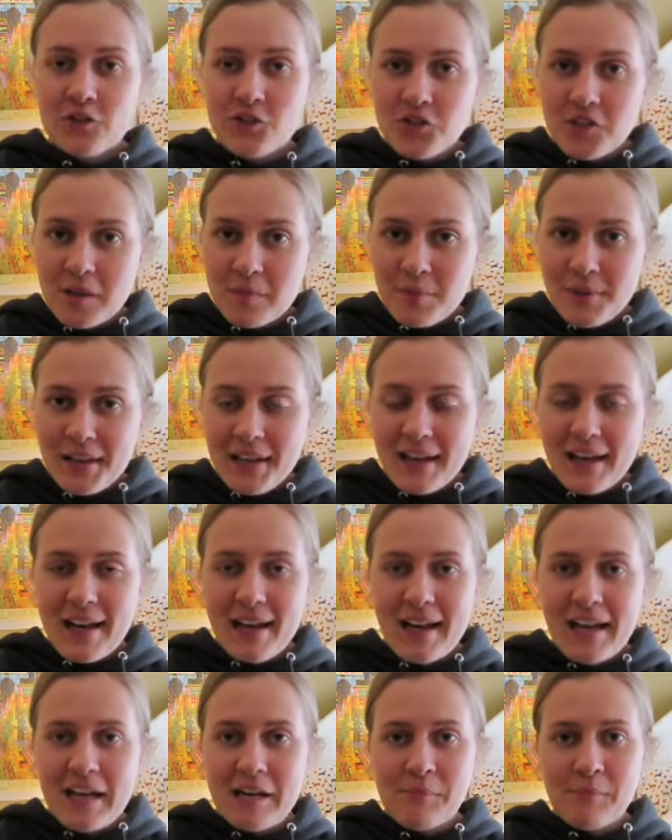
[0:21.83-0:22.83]

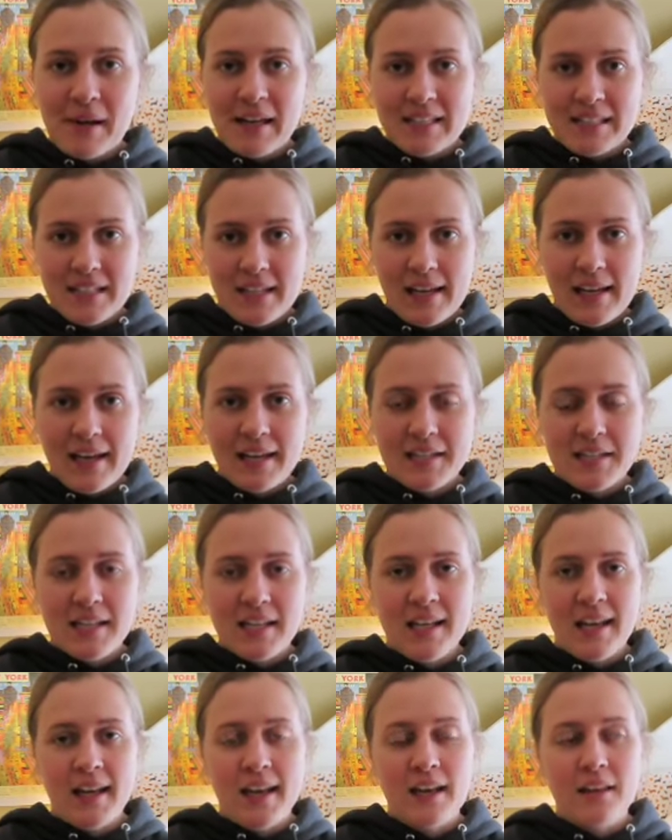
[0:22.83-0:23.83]
GPA, my DAT,
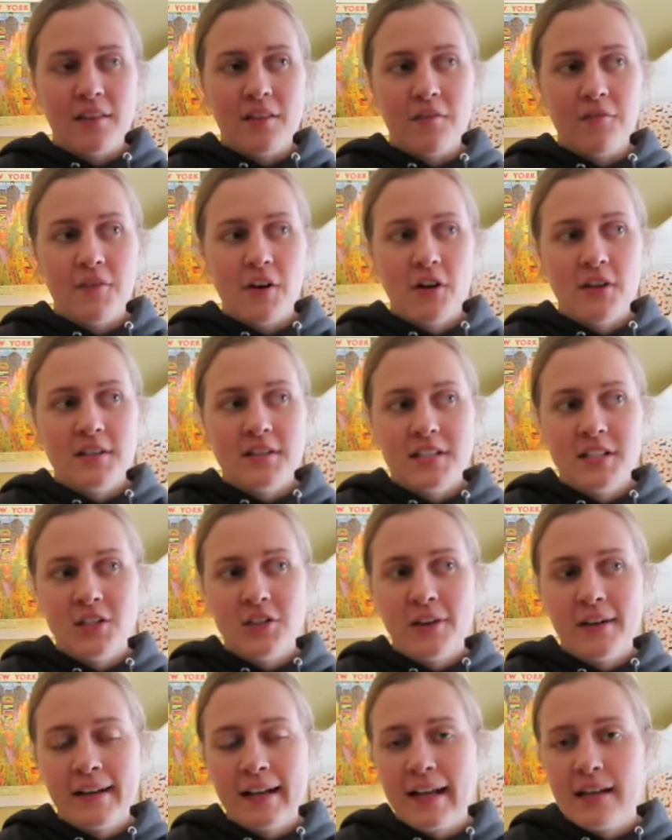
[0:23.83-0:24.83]
the
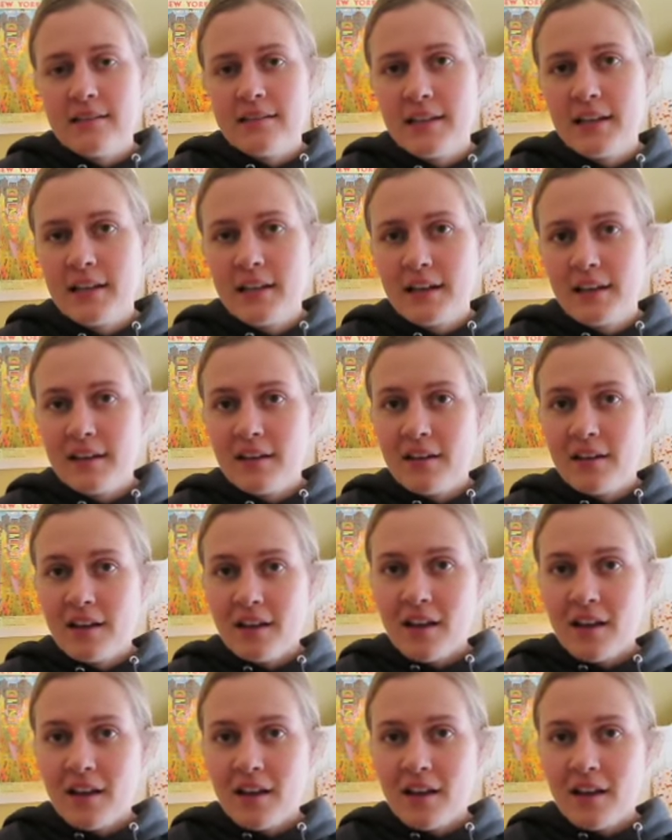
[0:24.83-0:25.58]
volunteering I did,